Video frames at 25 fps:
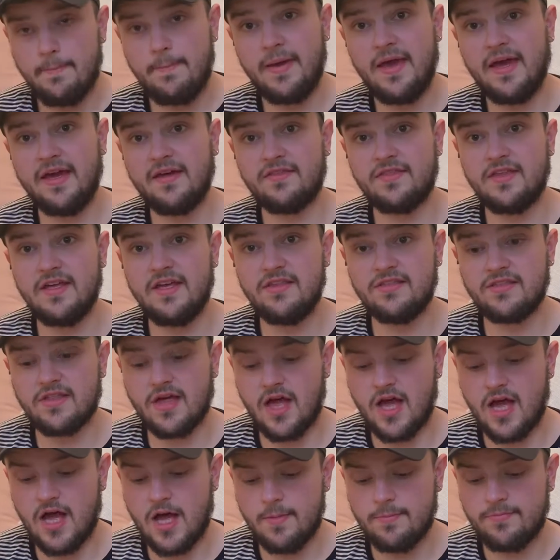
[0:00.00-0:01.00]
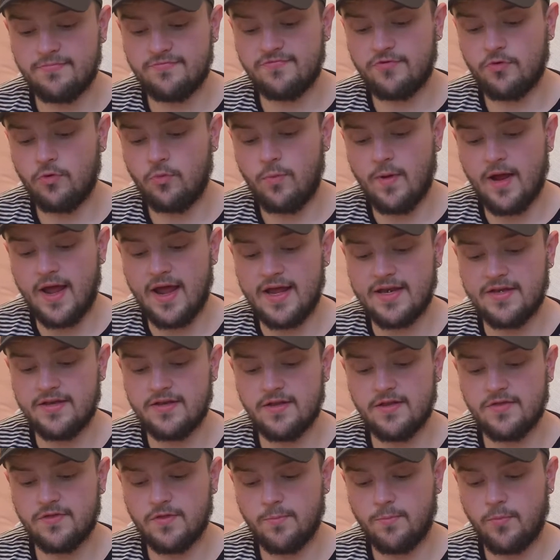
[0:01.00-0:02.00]
Pick these up for
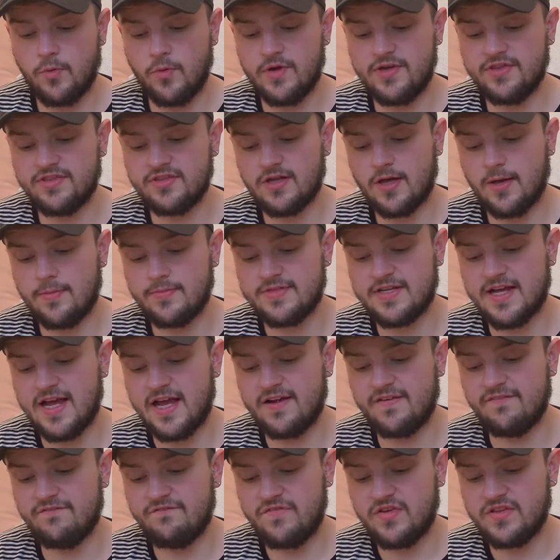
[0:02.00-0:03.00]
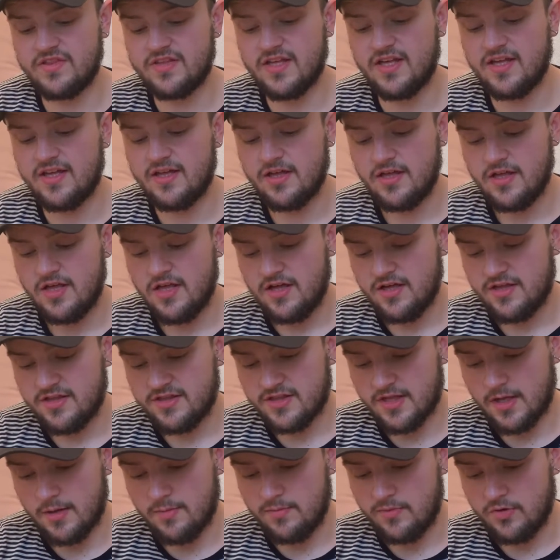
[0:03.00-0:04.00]
when the boys come down and visit.
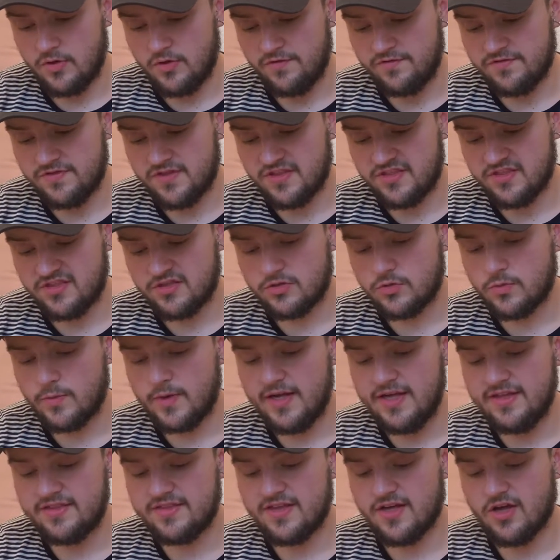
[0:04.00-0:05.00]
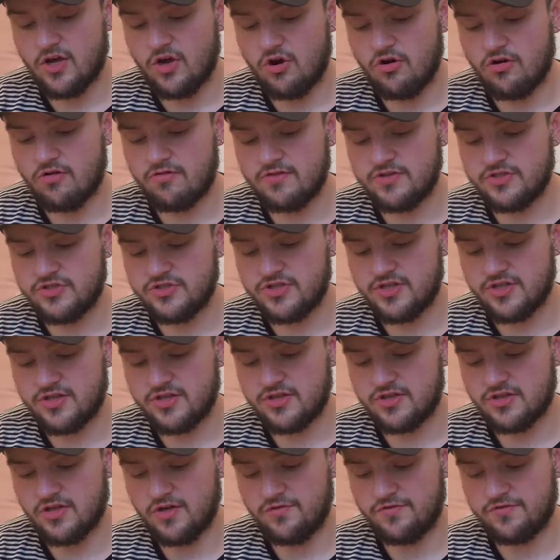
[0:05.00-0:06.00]
Some of the squeezier orange
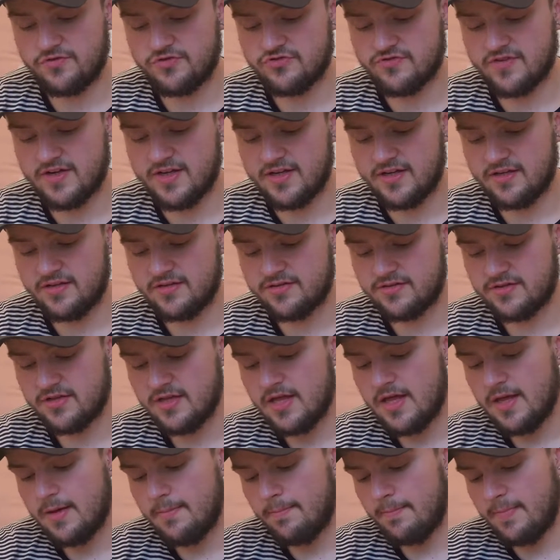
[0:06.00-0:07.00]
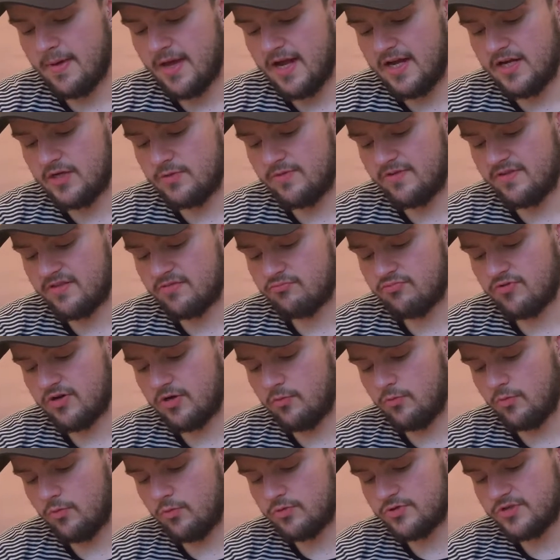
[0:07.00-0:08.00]
soft drinks made with
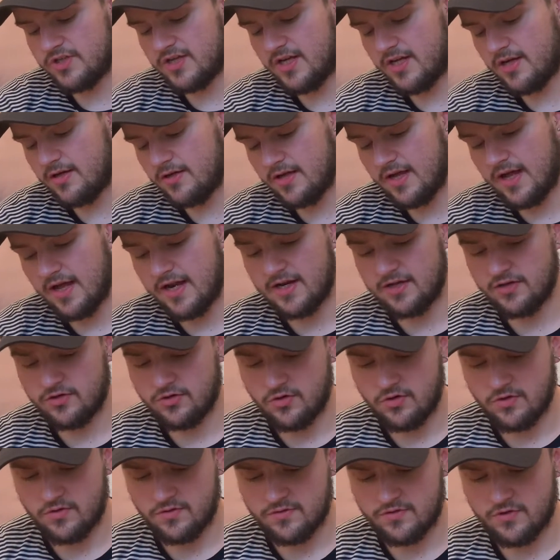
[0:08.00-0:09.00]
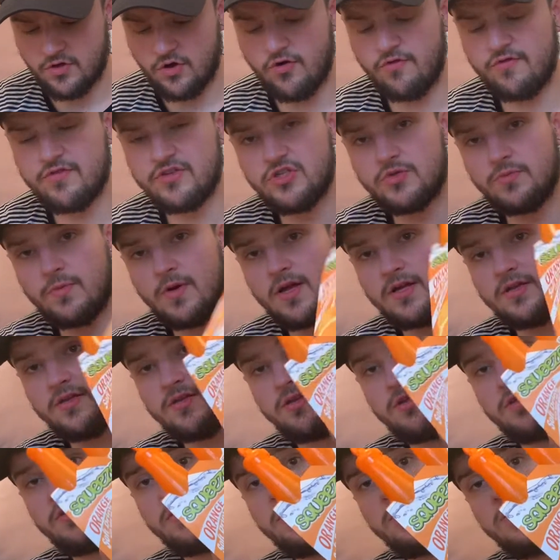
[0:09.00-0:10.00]
spring water. And I got the orange
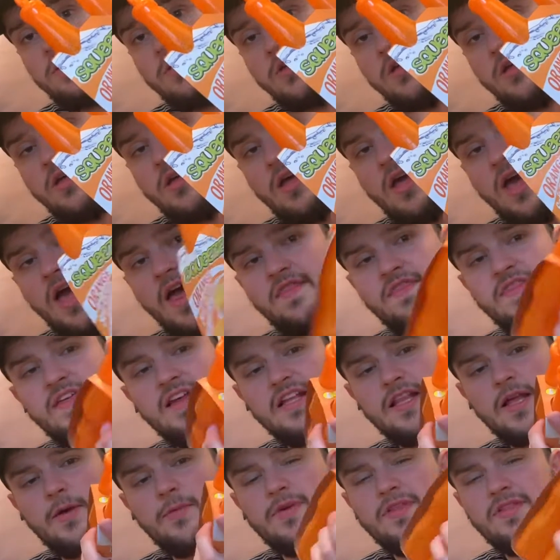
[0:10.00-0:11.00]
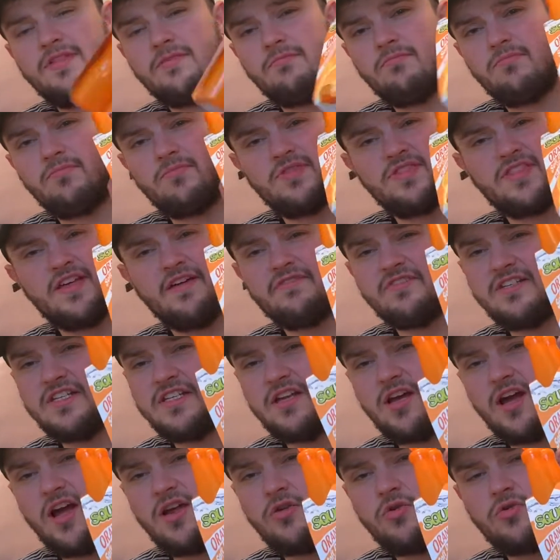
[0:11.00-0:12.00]
ones. I think there were
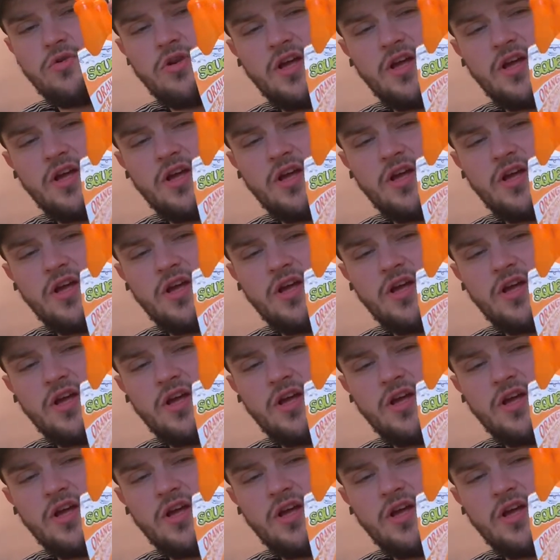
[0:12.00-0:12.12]
79 or